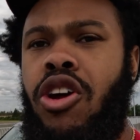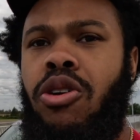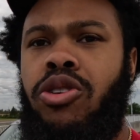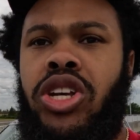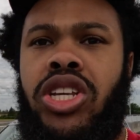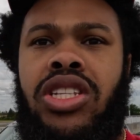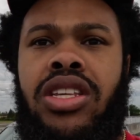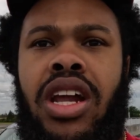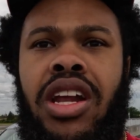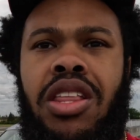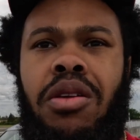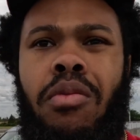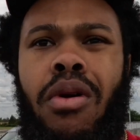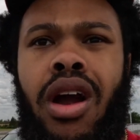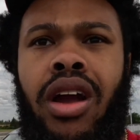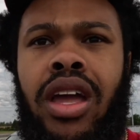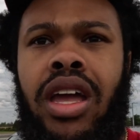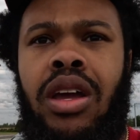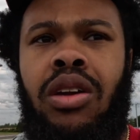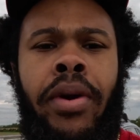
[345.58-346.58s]
just study the
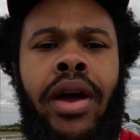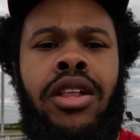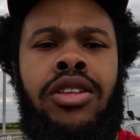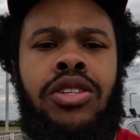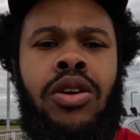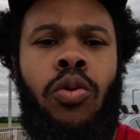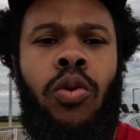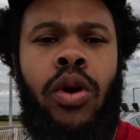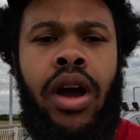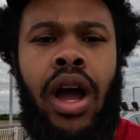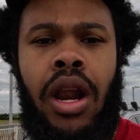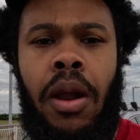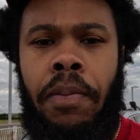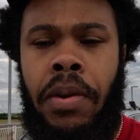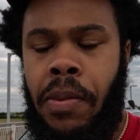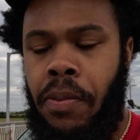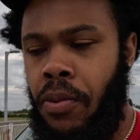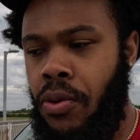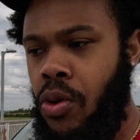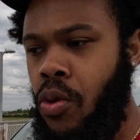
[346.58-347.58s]
market. Depends on what kind of
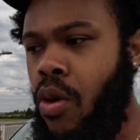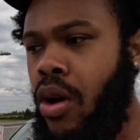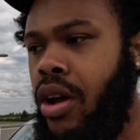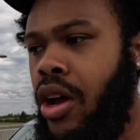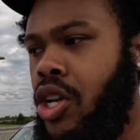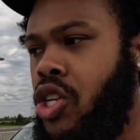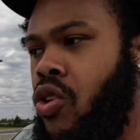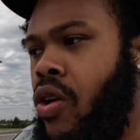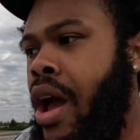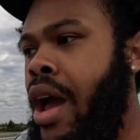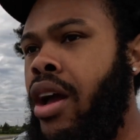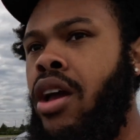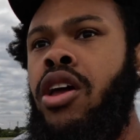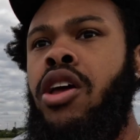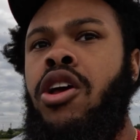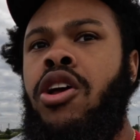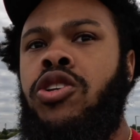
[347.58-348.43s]
people you want to attract.